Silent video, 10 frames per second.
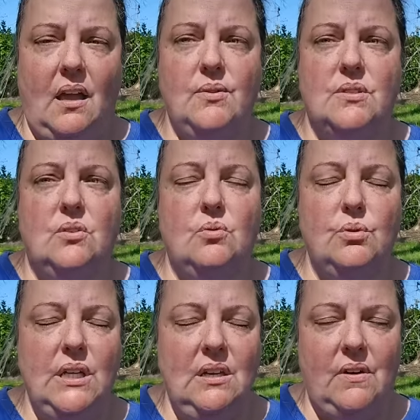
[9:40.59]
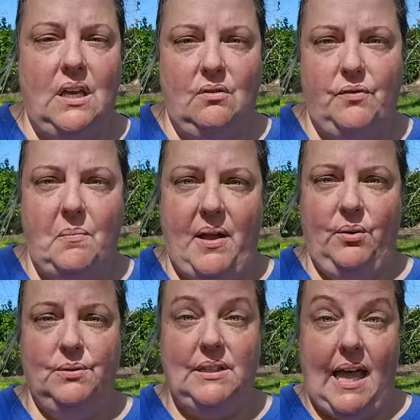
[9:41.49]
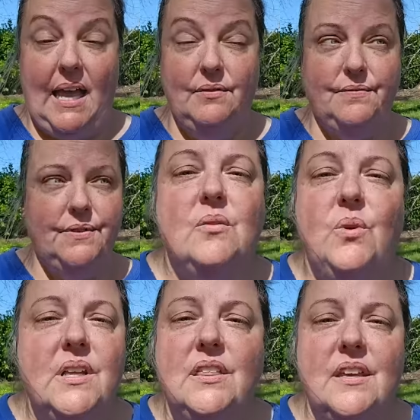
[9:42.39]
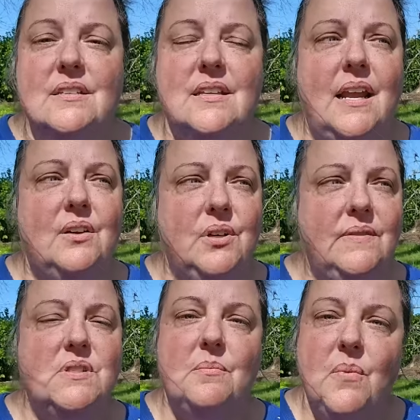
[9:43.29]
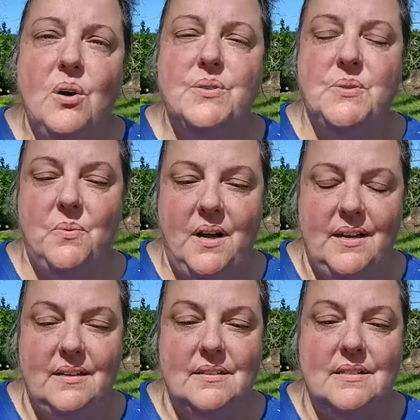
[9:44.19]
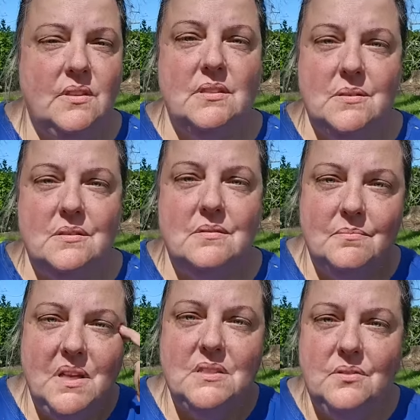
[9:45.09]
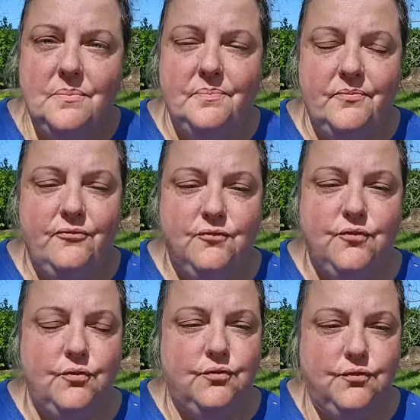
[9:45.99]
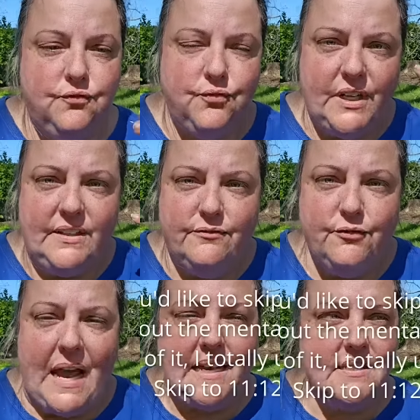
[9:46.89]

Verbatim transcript: I was grieving for my old life. And one of the things that I grieved the most was this mental freaking frack